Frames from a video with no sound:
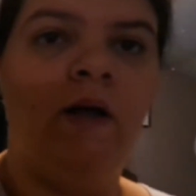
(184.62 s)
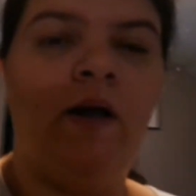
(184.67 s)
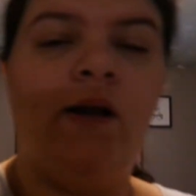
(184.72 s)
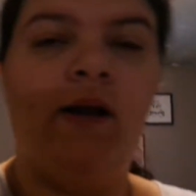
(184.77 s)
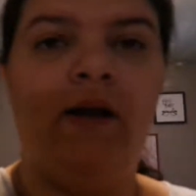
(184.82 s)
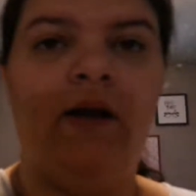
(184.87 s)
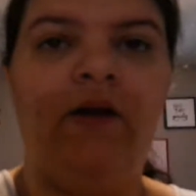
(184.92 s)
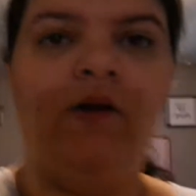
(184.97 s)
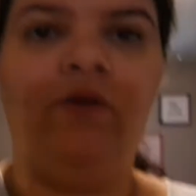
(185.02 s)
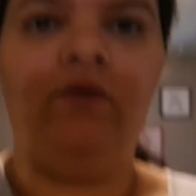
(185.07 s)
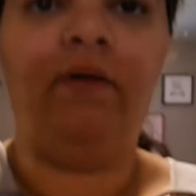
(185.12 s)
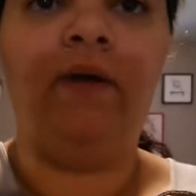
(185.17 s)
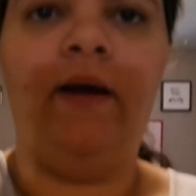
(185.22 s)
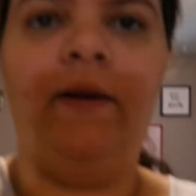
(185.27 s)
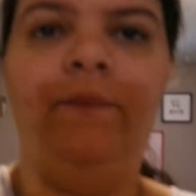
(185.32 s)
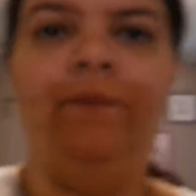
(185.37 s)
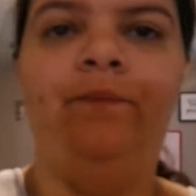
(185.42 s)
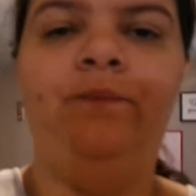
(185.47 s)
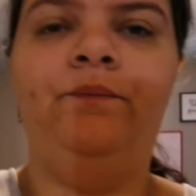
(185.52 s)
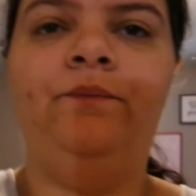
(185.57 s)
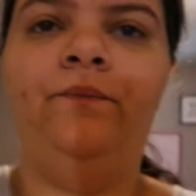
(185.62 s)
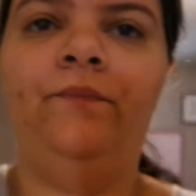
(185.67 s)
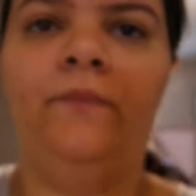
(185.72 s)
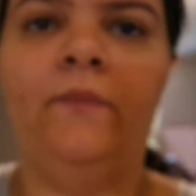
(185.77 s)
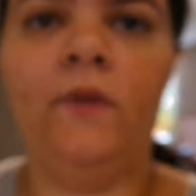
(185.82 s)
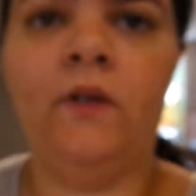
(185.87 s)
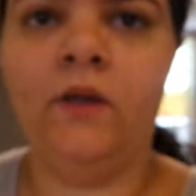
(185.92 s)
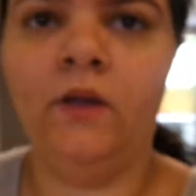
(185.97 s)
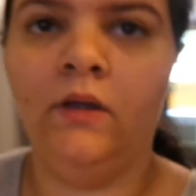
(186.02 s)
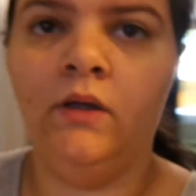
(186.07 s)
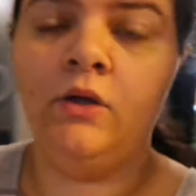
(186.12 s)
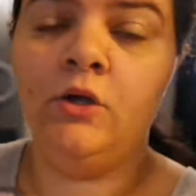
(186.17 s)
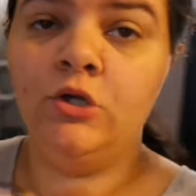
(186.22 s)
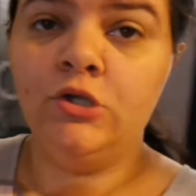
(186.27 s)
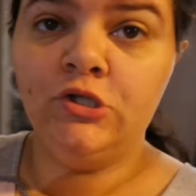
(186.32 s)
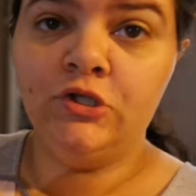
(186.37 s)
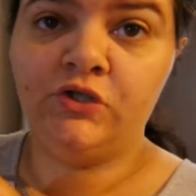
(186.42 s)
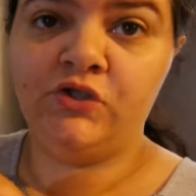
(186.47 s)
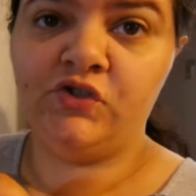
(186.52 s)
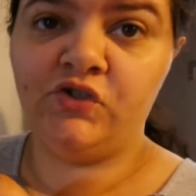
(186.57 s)
I need to do that.
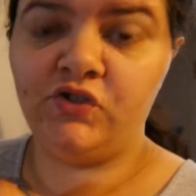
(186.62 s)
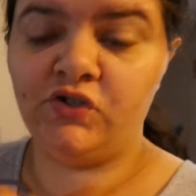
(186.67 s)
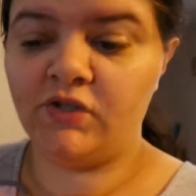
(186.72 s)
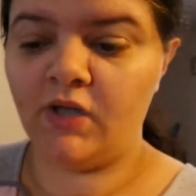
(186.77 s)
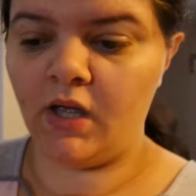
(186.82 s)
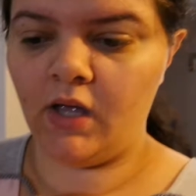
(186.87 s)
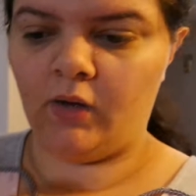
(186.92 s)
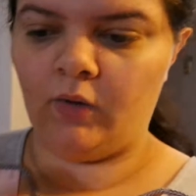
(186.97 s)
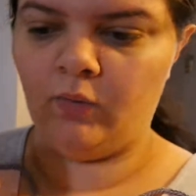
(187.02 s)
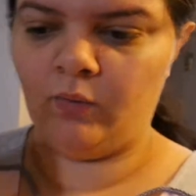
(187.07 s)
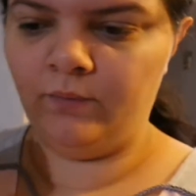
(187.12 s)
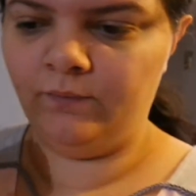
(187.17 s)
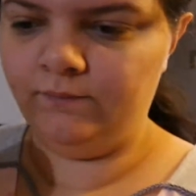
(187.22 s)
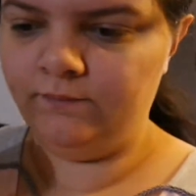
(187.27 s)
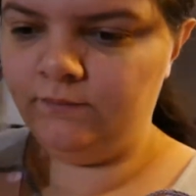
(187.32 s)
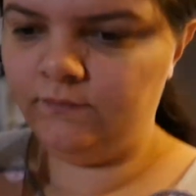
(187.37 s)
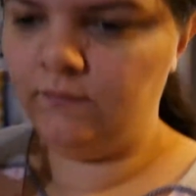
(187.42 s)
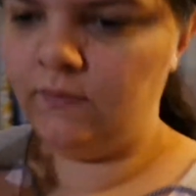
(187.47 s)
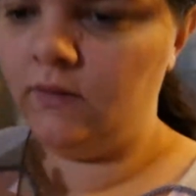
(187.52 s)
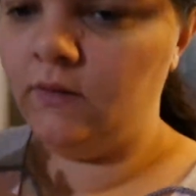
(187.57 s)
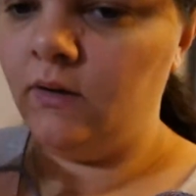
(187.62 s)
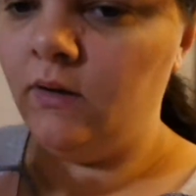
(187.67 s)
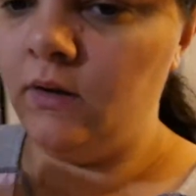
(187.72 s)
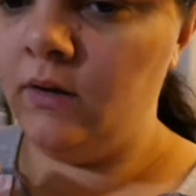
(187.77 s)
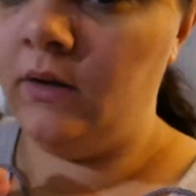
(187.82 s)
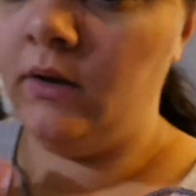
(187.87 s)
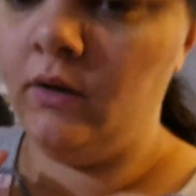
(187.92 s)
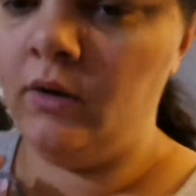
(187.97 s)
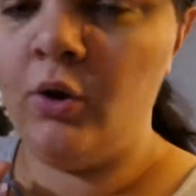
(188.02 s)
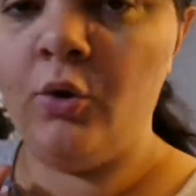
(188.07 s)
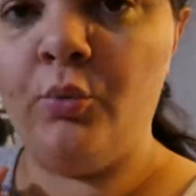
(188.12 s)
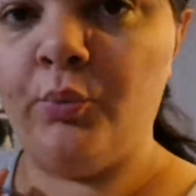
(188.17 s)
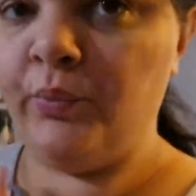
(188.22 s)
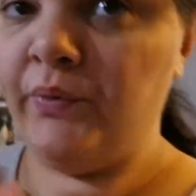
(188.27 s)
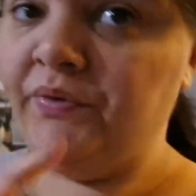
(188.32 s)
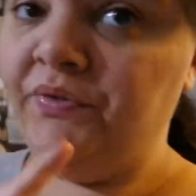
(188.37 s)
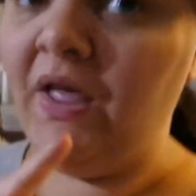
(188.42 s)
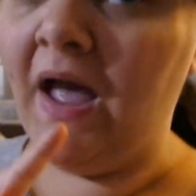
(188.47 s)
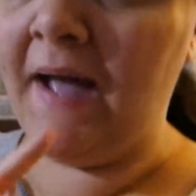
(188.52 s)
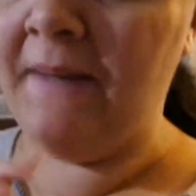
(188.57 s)
So
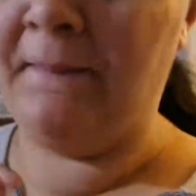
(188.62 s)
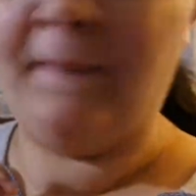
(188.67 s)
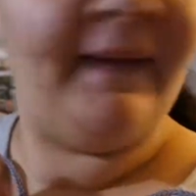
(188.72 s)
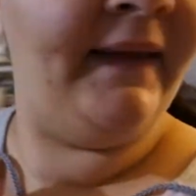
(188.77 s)
with that